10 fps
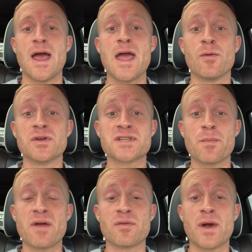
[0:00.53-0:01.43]
Hey, what's
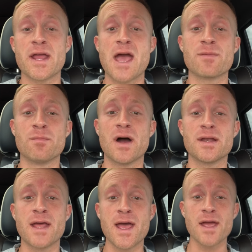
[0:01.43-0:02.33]
up, everybody? Happy
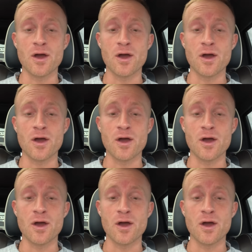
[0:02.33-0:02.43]
Monday.